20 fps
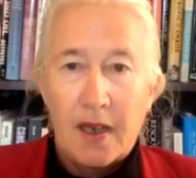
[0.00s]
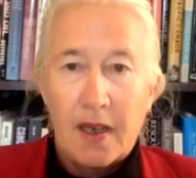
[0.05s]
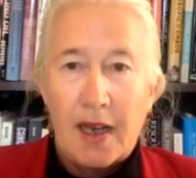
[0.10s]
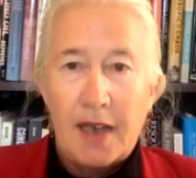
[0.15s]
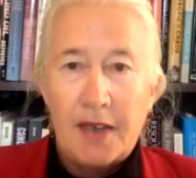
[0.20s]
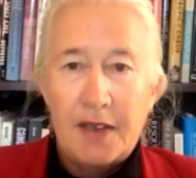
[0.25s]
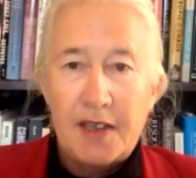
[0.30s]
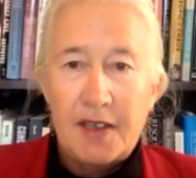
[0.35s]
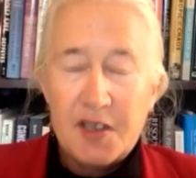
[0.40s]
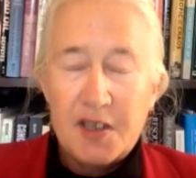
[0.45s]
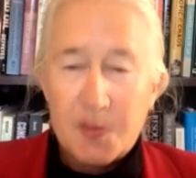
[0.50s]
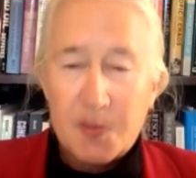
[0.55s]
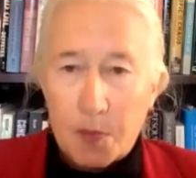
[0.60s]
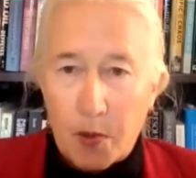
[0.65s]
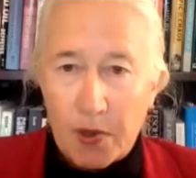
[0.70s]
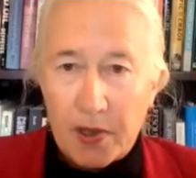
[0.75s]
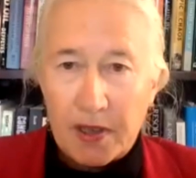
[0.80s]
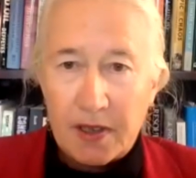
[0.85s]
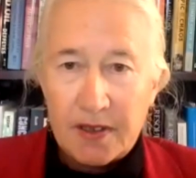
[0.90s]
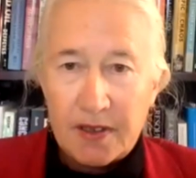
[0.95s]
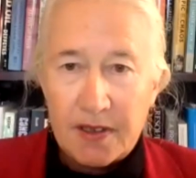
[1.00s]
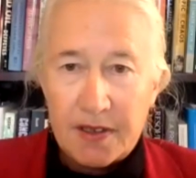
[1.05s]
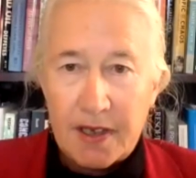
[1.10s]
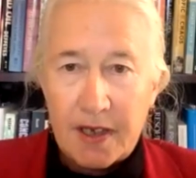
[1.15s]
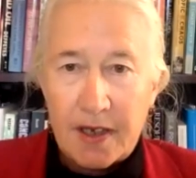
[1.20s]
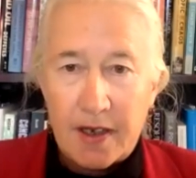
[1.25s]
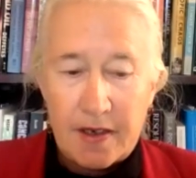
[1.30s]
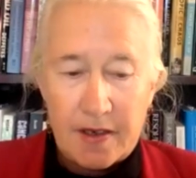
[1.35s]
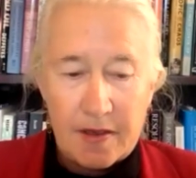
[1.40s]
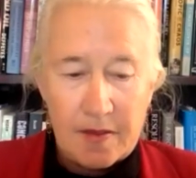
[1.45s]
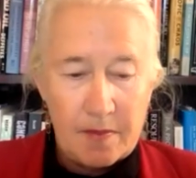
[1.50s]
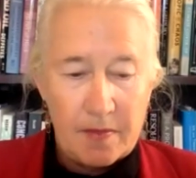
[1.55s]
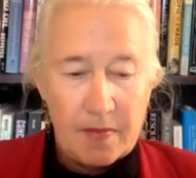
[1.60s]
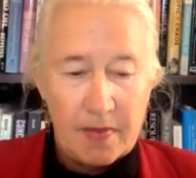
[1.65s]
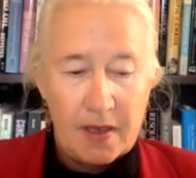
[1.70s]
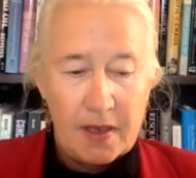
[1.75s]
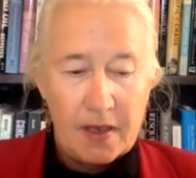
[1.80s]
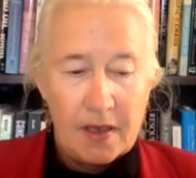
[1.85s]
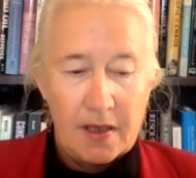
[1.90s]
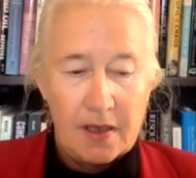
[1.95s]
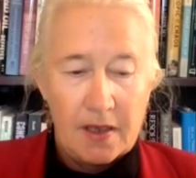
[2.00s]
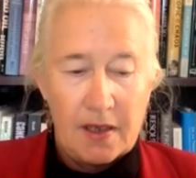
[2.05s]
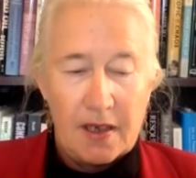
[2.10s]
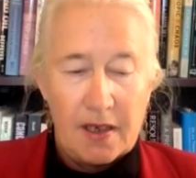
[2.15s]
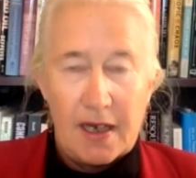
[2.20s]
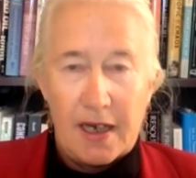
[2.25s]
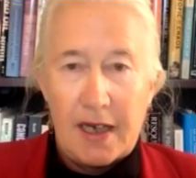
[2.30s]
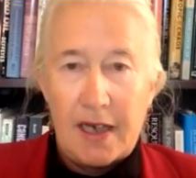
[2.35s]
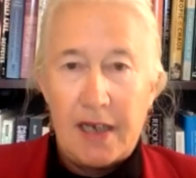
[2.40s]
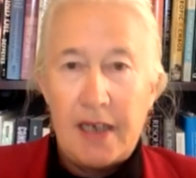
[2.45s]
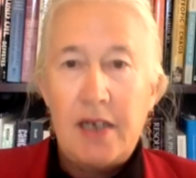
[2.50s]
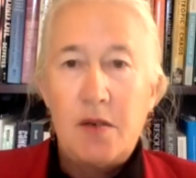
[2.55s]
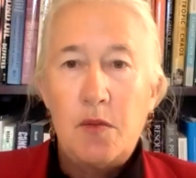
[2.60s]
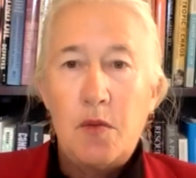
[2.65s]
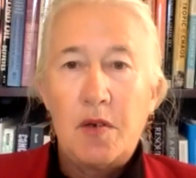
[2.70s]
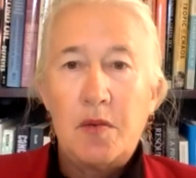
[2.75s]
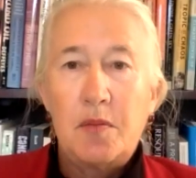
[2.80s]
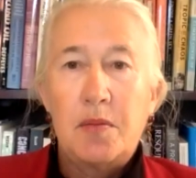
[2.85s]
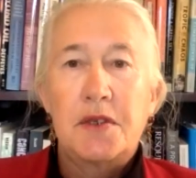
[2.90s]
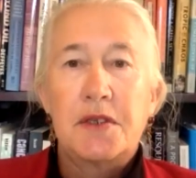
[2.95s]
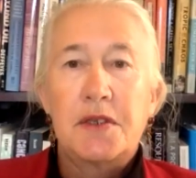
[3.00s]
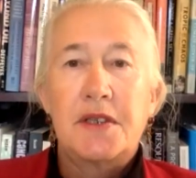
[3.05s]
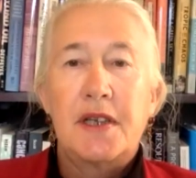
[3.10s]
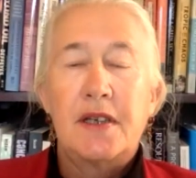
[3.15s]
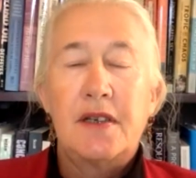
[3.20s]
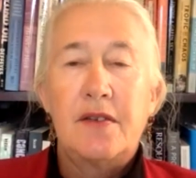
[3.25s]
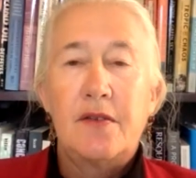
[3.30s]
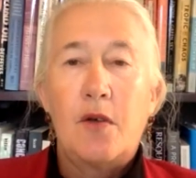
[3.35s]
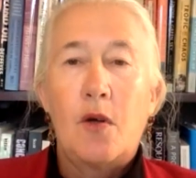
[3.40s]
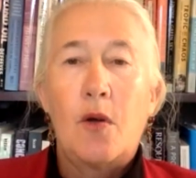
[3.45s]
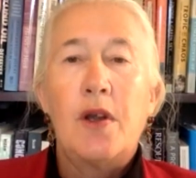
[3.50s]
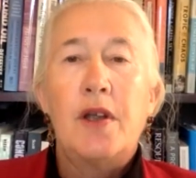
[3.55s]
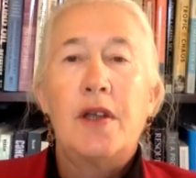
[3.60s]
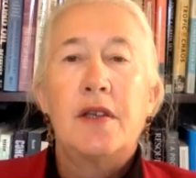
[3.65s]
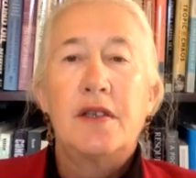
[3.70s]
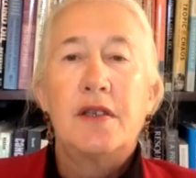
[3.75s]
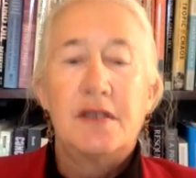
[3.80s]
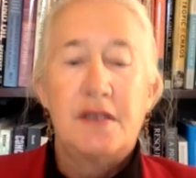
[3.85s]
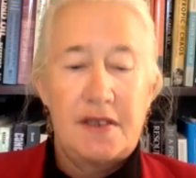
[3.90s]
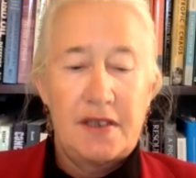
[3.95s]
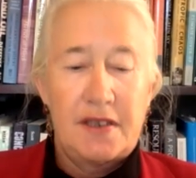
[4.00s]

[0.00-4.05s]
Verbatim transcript: At this point in time, eighty-one percent of oil is